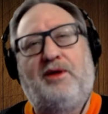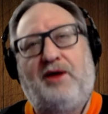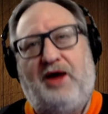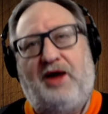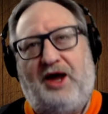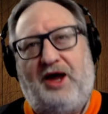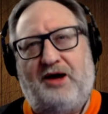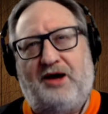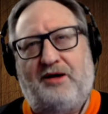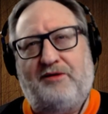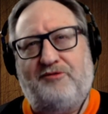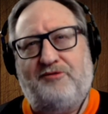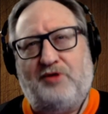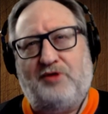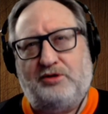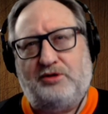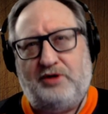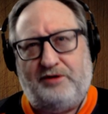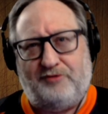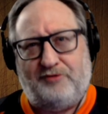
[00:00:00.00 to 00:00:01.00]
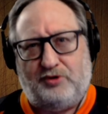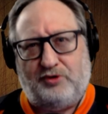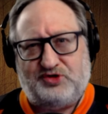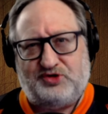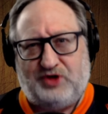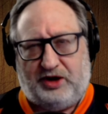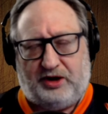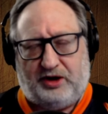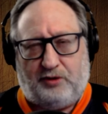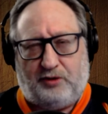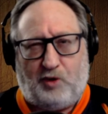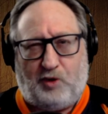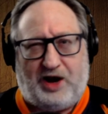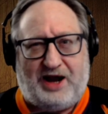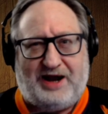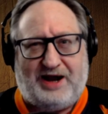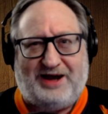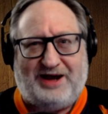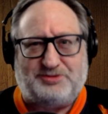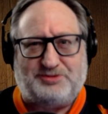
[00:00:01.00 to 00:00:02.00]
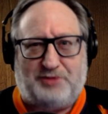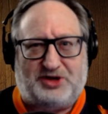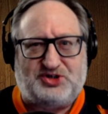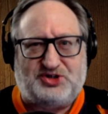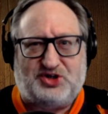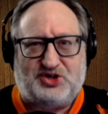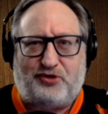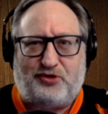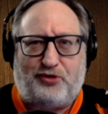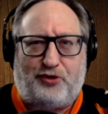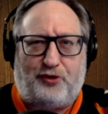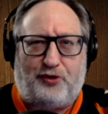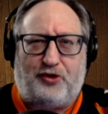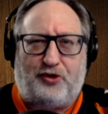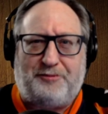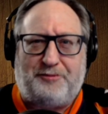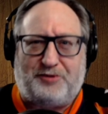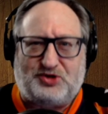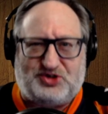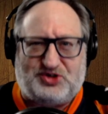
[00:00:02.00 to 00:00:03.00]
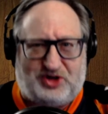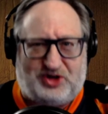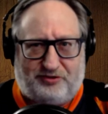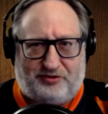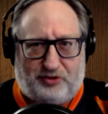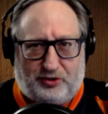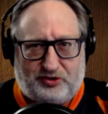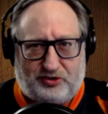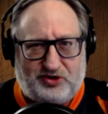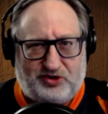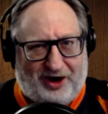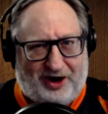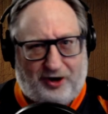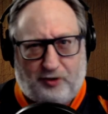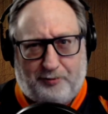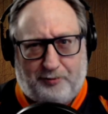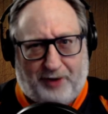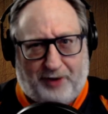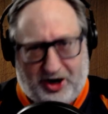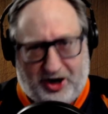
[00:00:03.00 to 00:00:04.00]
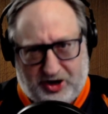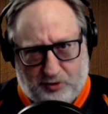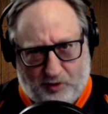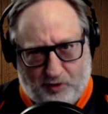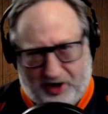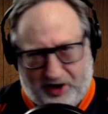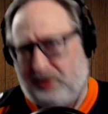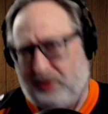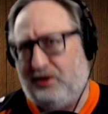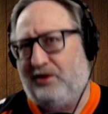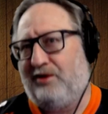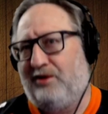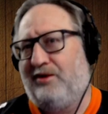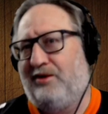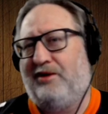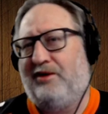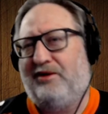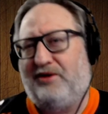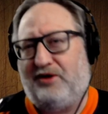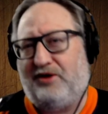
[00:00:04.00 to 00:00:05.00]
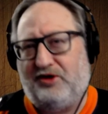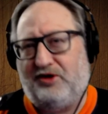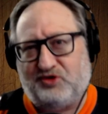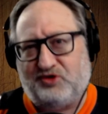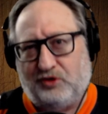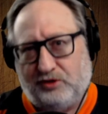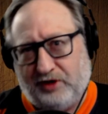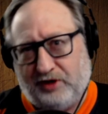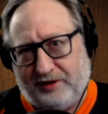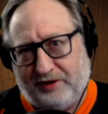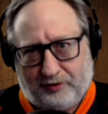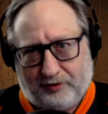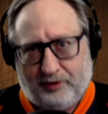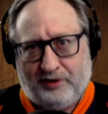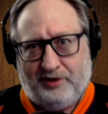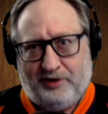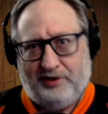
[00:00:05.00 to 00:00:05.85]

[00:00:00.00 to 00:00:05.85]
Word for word: have livers that weigh as much as 30% of their entire body weight is the liver.